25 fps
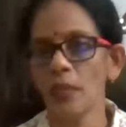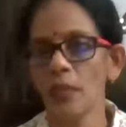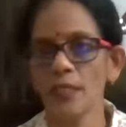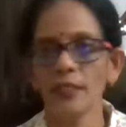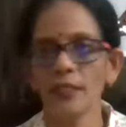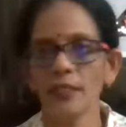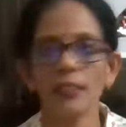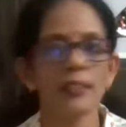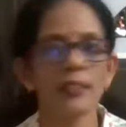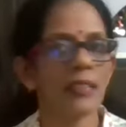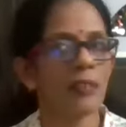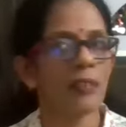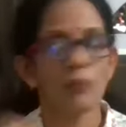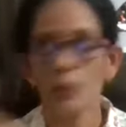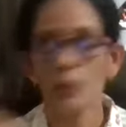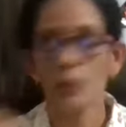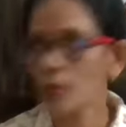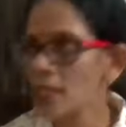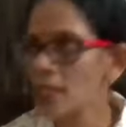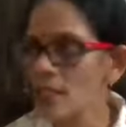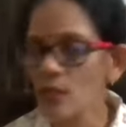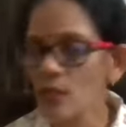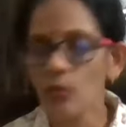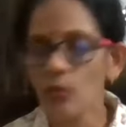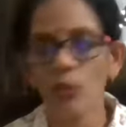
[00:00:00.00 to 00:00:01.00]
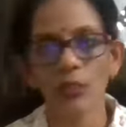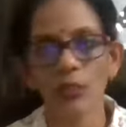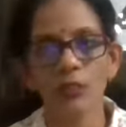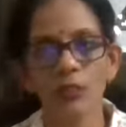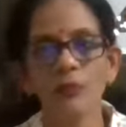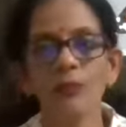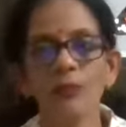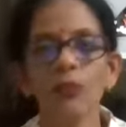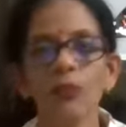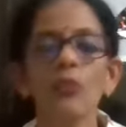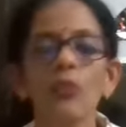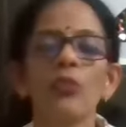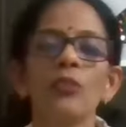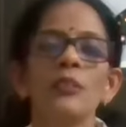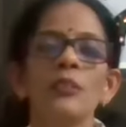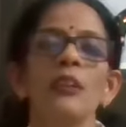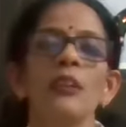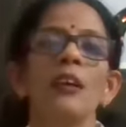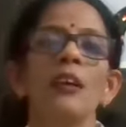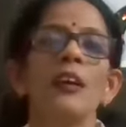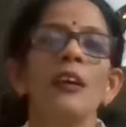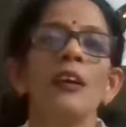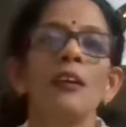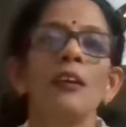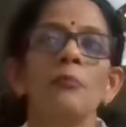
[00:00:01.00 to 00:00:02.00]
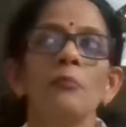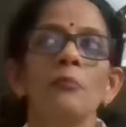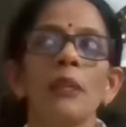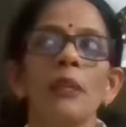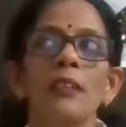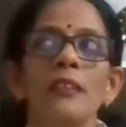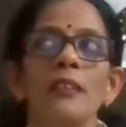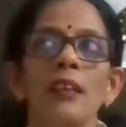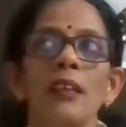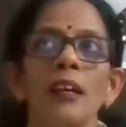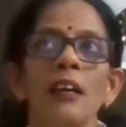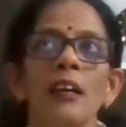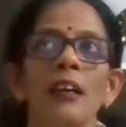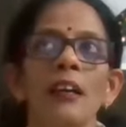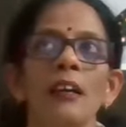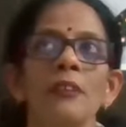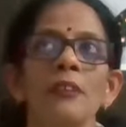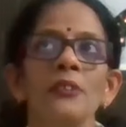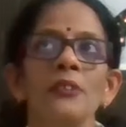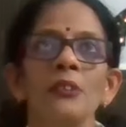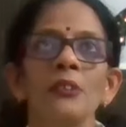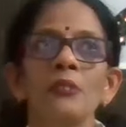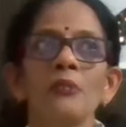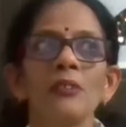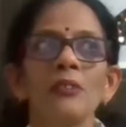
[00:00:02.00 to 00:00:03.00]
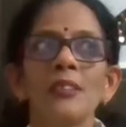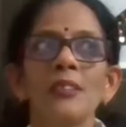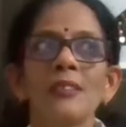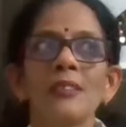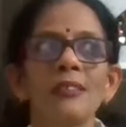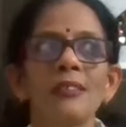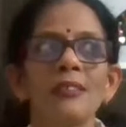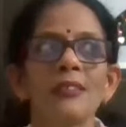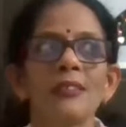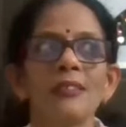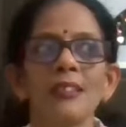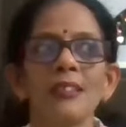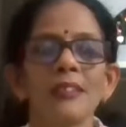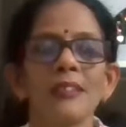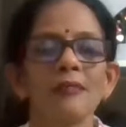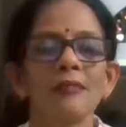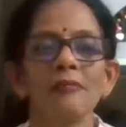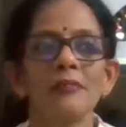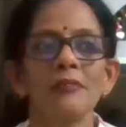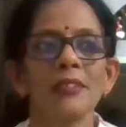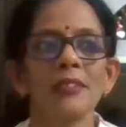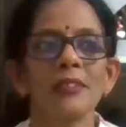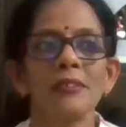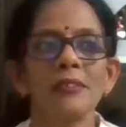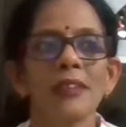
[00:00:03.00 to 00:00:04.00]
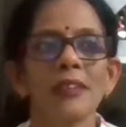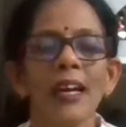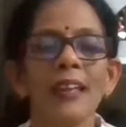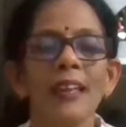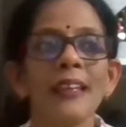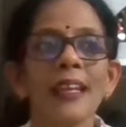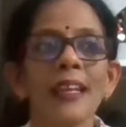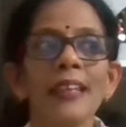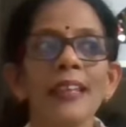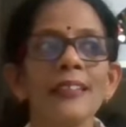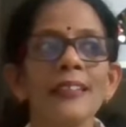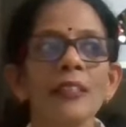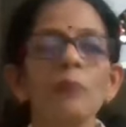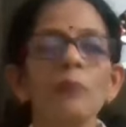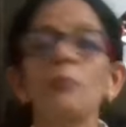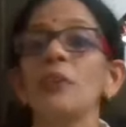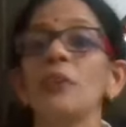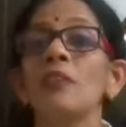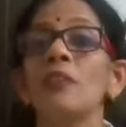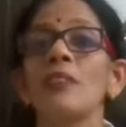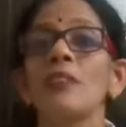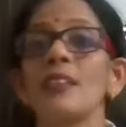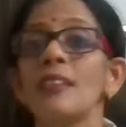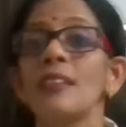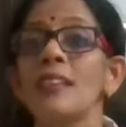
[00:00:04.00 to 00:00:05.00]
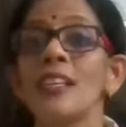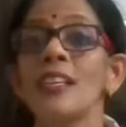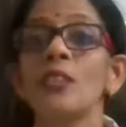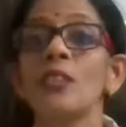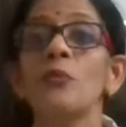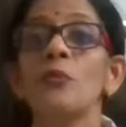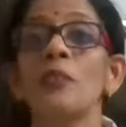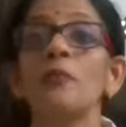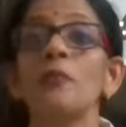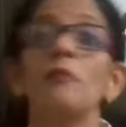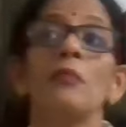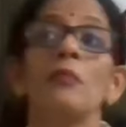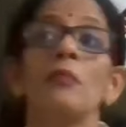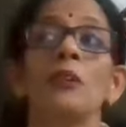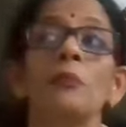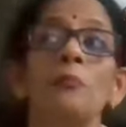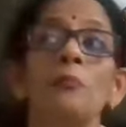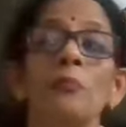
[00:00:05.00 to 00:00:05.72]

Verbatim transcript: a button. Everybody's got a phone, but uh, you know, it's unlike the previous days where